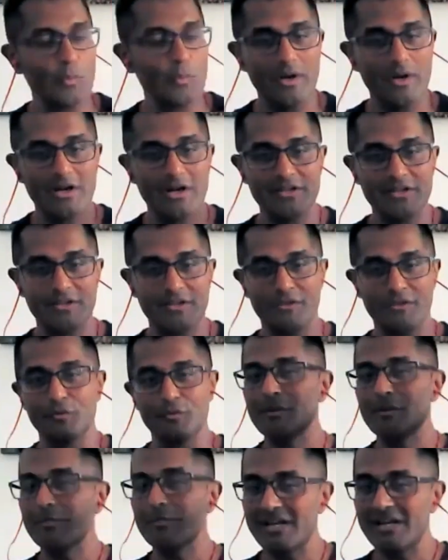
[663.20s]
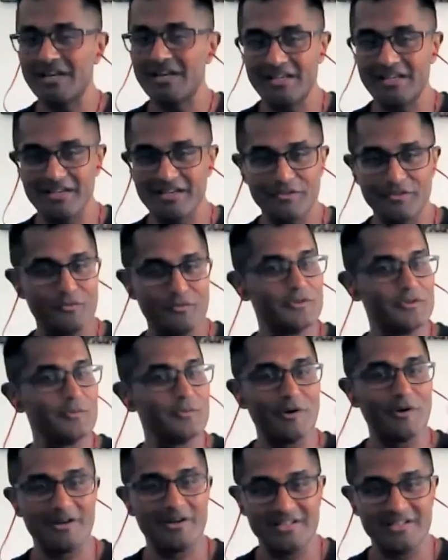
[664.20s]
in the world, through the media, through
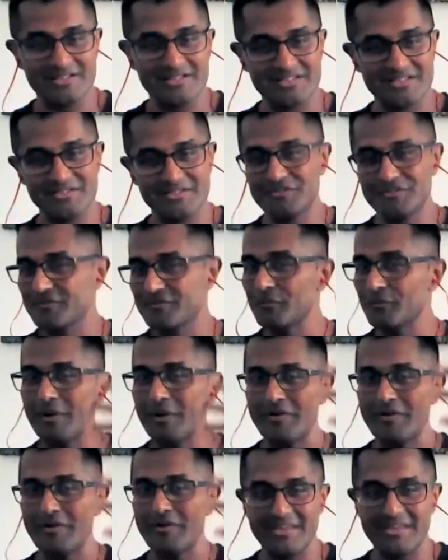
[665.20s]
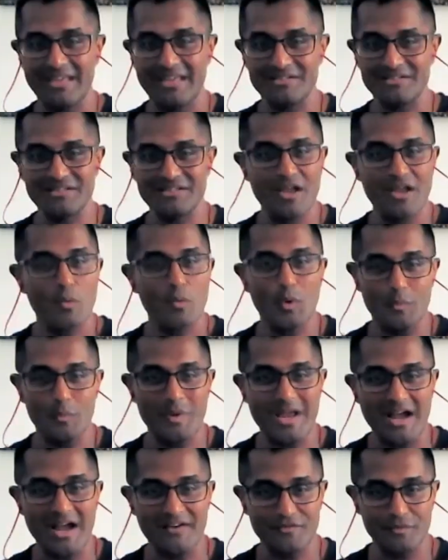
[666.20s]
the politics, and through everything else,
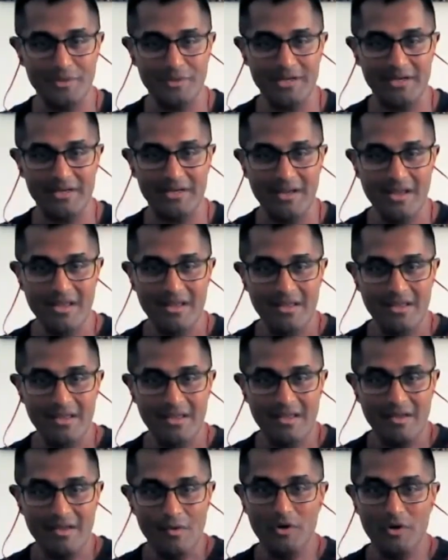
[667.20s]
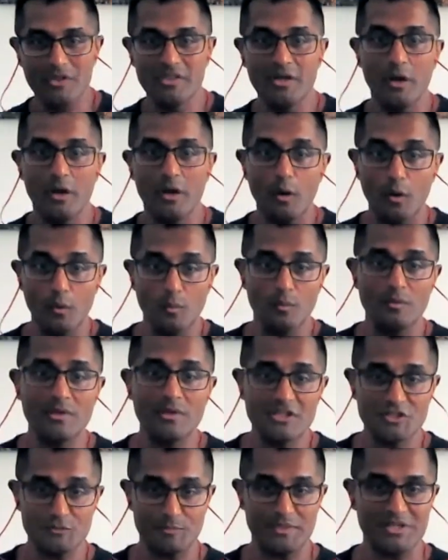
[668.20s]
what we have to eat. We're the
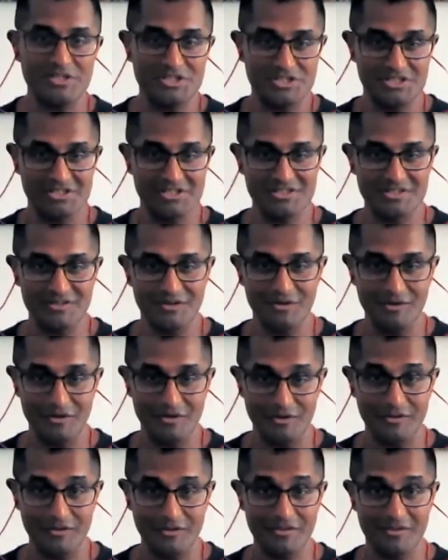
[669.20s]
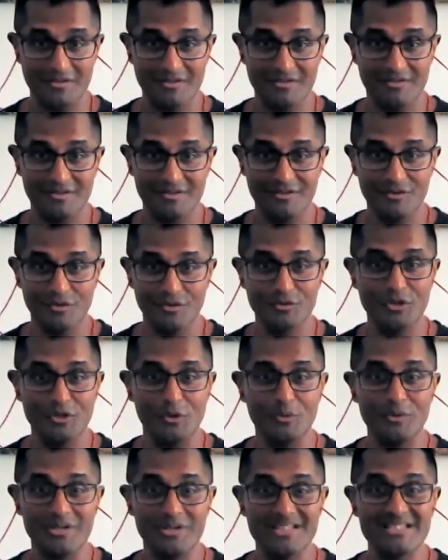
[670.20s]
only species on Earth who
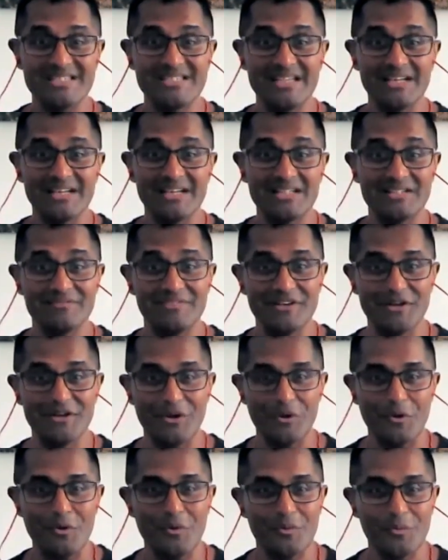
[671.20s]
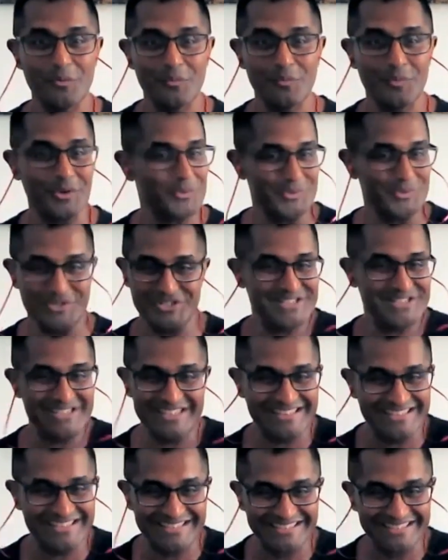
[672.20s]
don't instinctively know what we
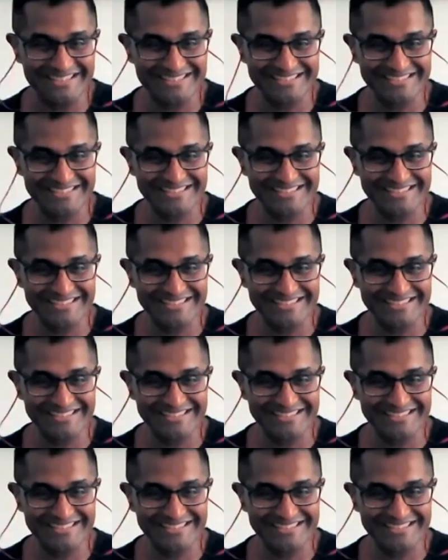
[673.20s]
should eat.